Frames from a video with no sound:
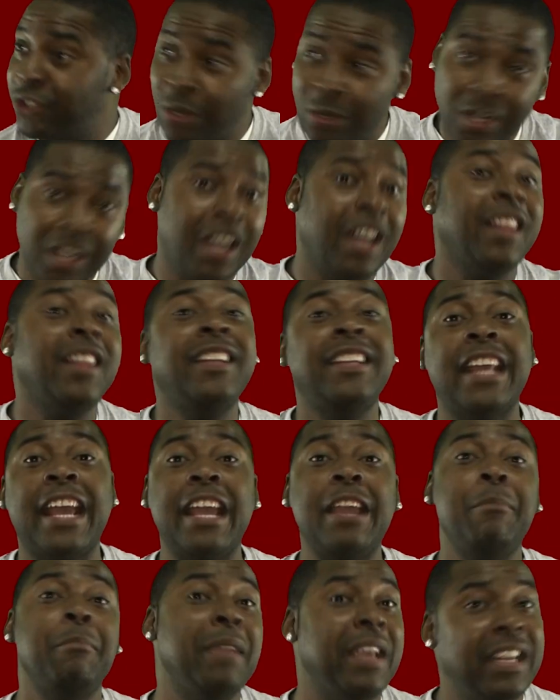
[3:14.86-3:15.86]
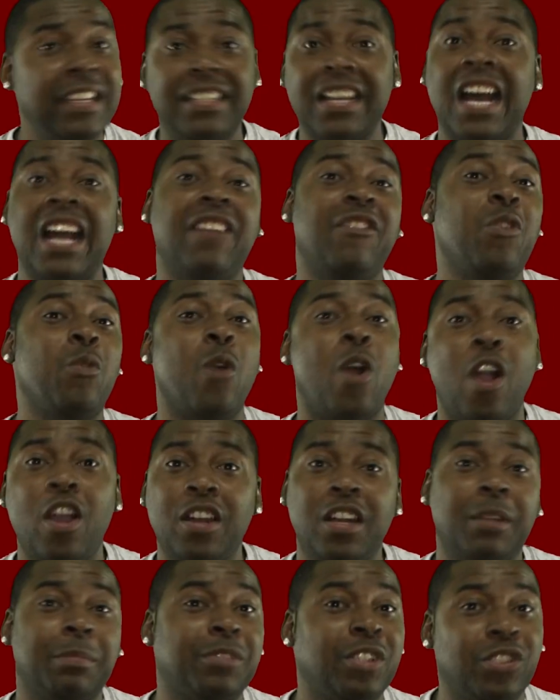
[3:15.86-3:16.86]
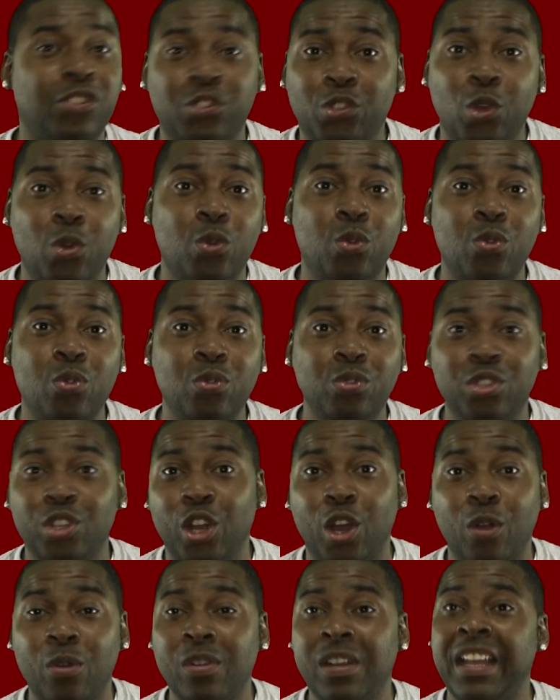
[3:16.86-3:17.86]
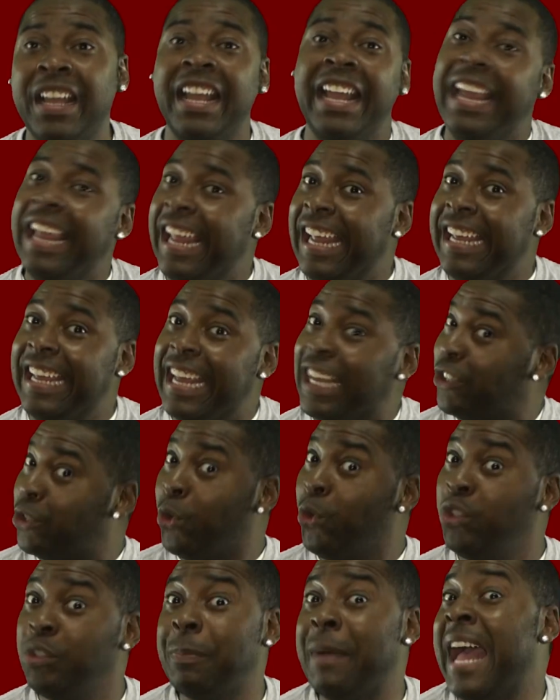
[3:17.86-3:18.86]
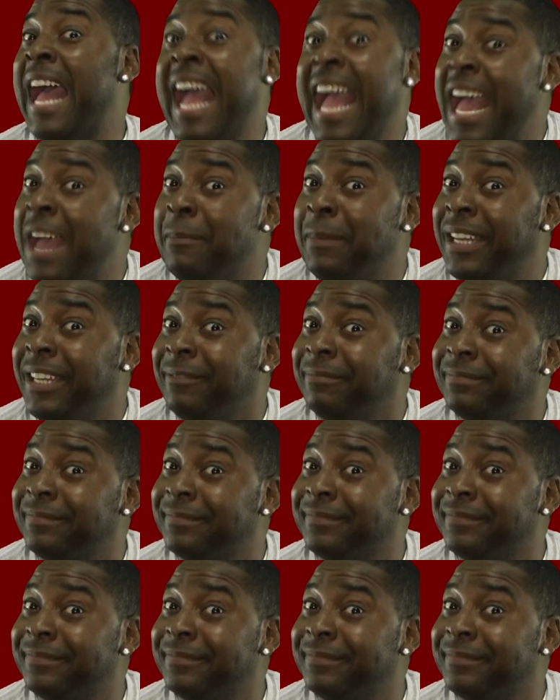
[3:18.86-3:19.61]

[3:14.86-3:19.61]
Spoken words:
So the other day, me and Donovan walking up to the school, you know, and guess who's behind me?